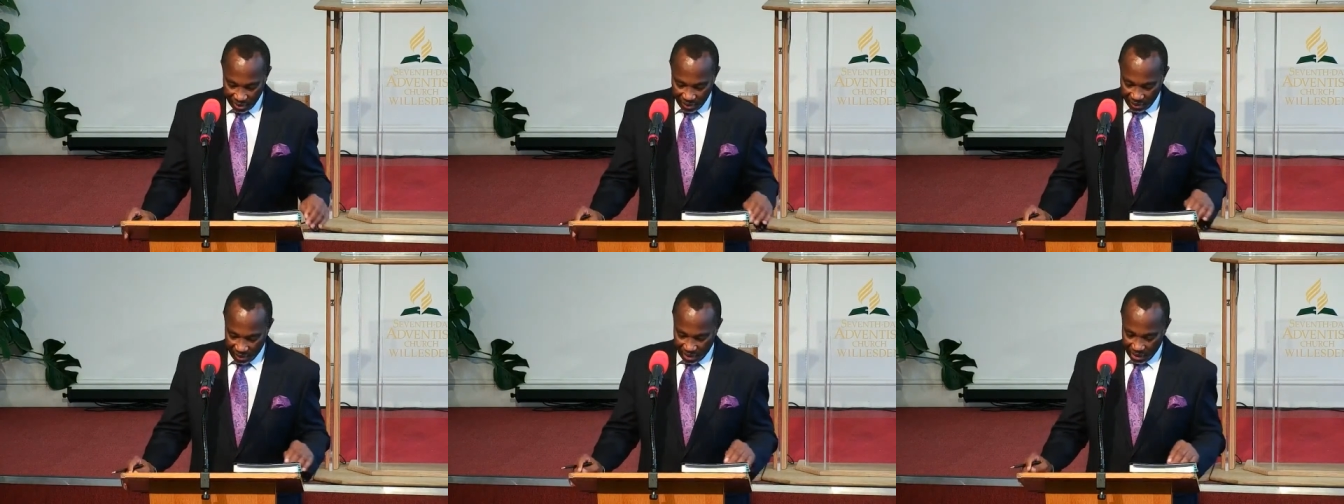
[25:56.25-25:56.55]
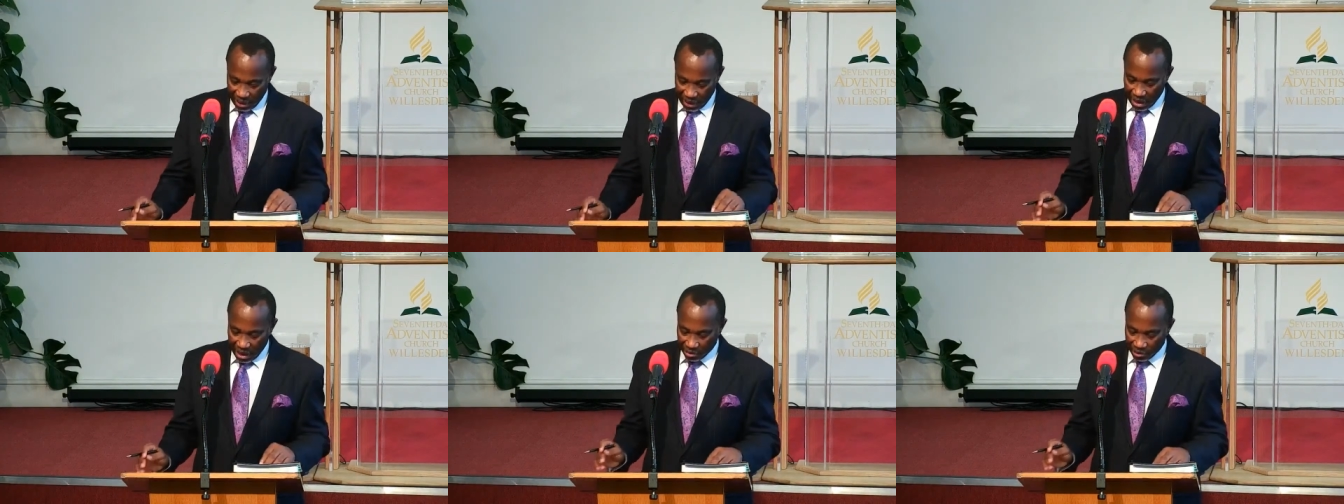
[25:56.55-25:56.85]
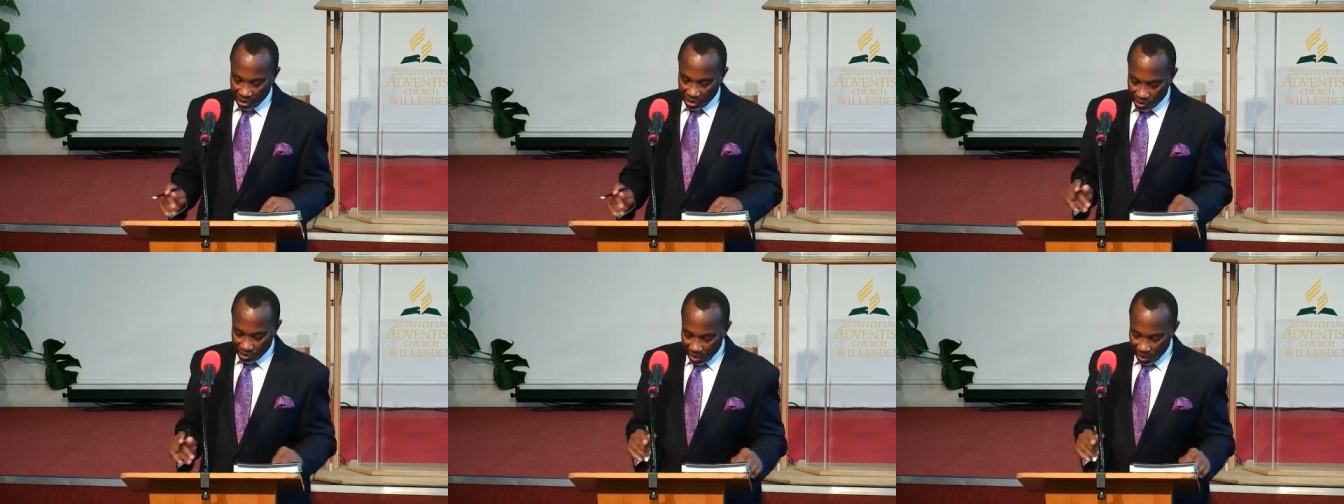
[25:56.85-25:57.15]
then
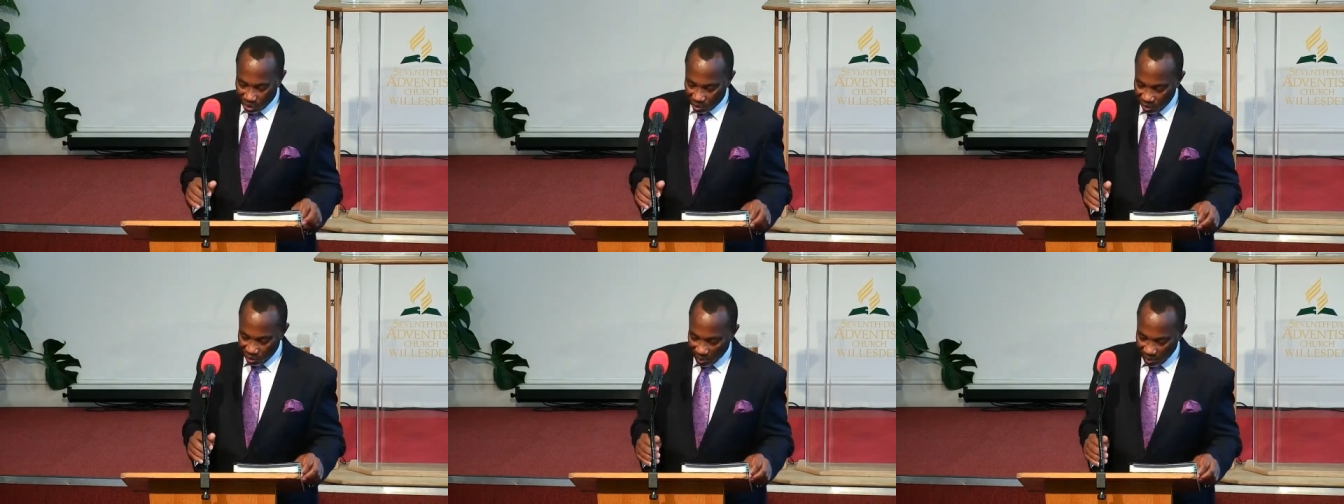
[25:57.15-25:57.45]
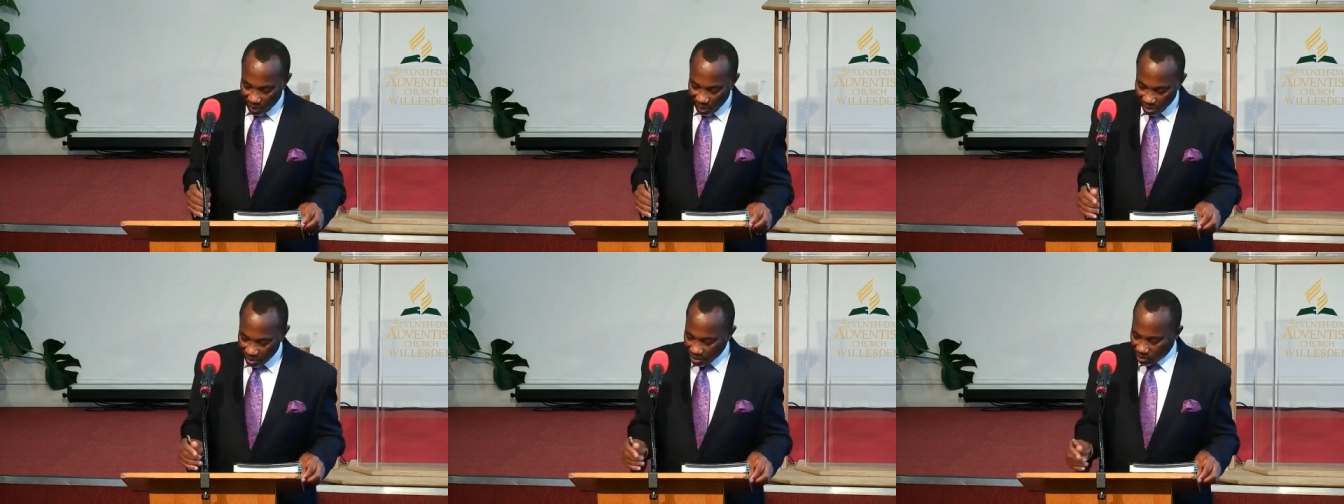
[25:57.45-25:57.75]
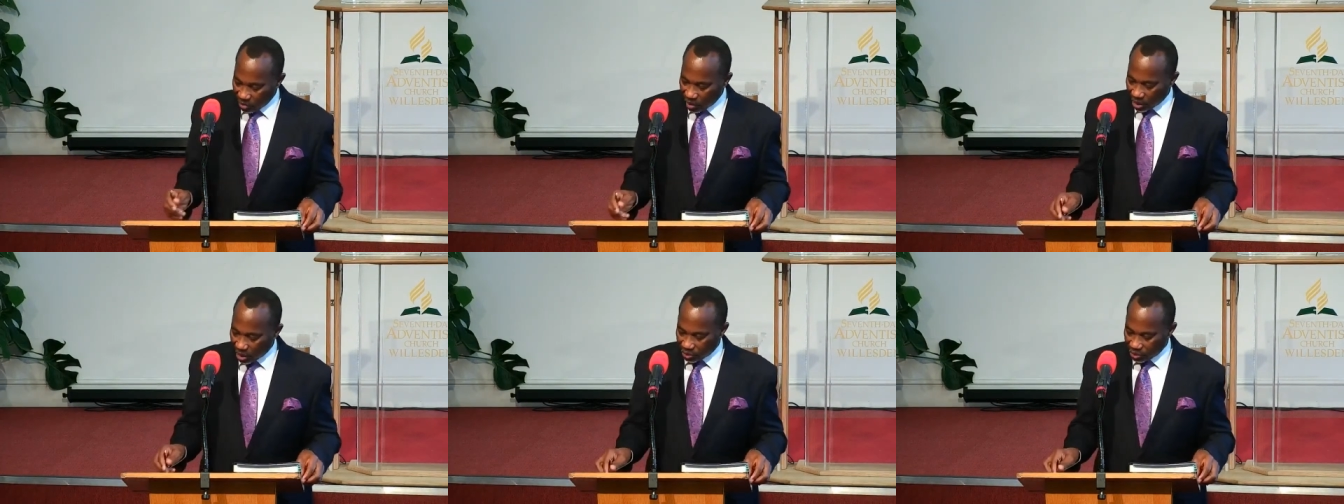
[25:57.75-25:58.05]
errors will creep
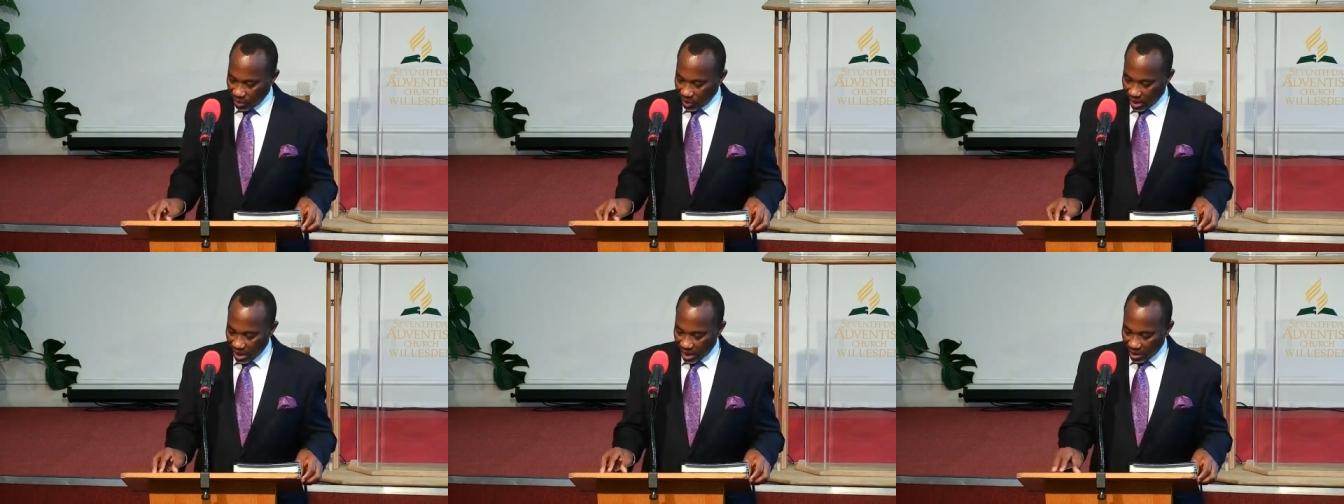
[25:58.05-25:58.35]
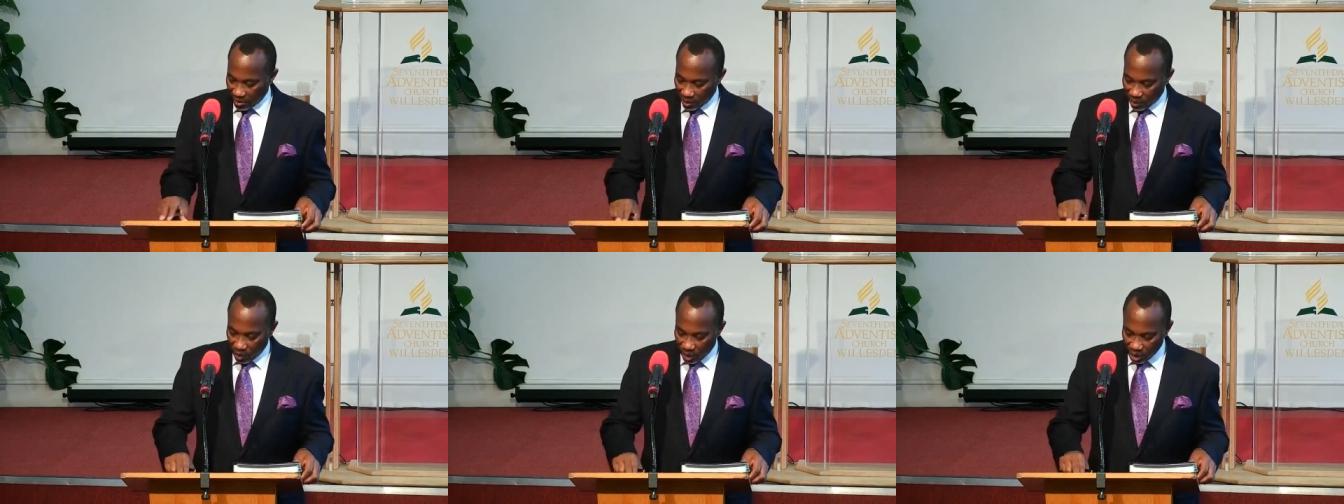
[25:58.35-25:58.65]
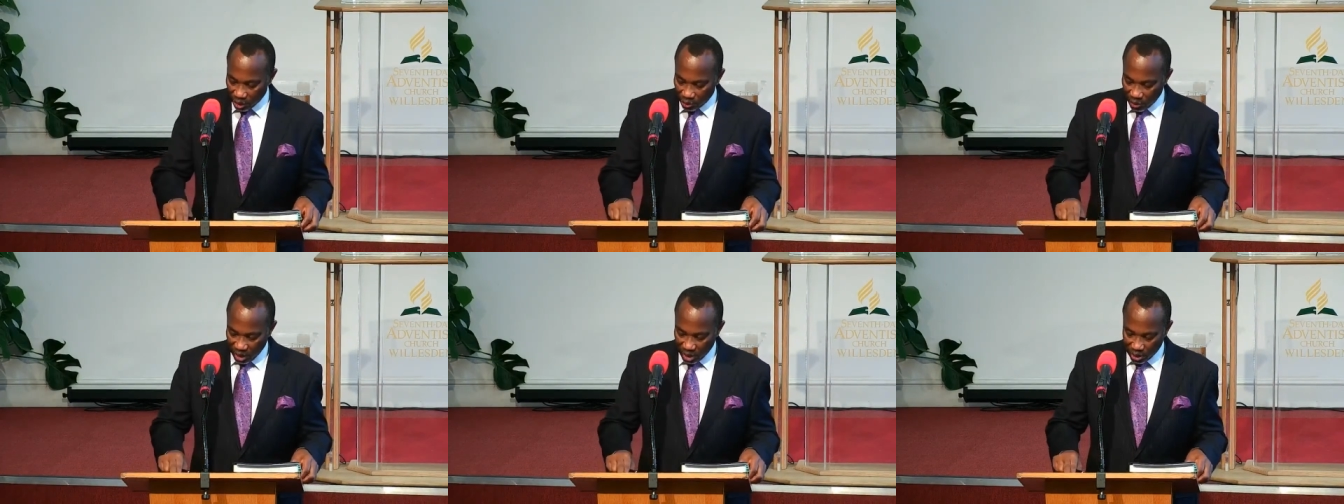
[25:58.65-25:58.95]
into
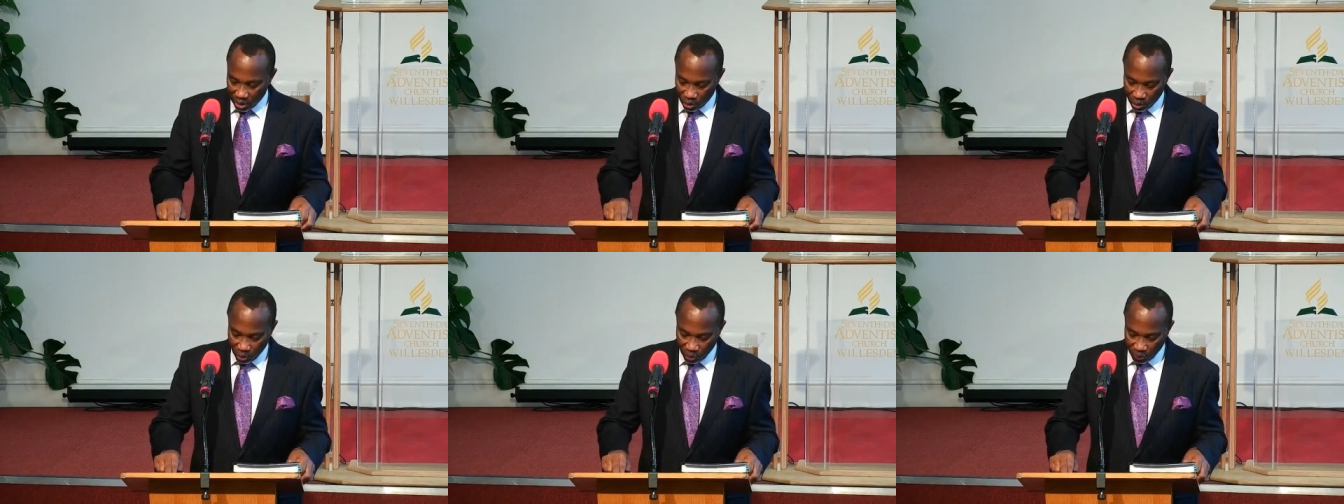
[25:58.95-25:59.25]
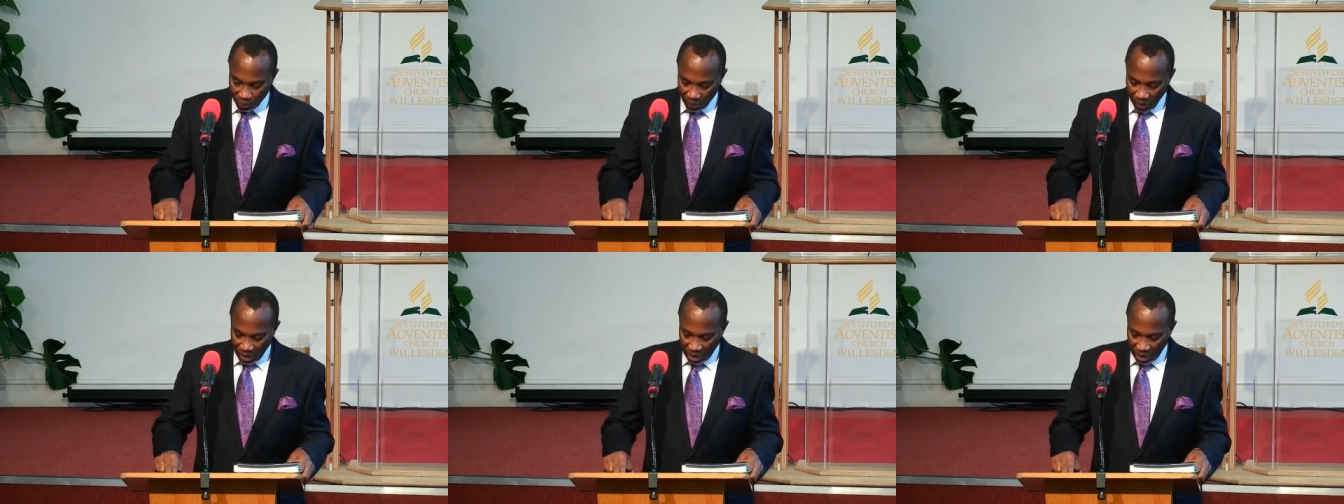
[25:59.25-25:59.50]
what we do.